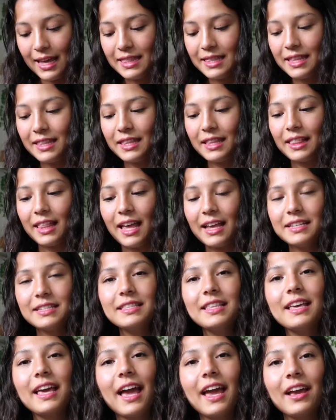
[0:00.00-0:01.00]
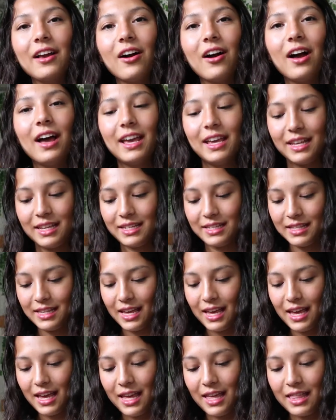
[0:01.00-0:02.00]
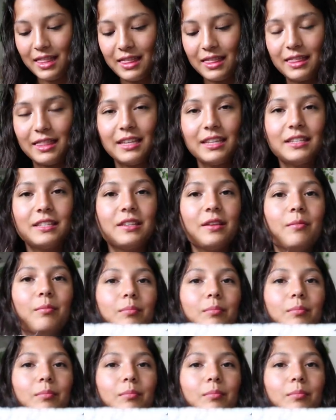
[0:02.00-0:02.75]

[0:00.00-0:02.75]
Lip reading: And then the last thing I got is this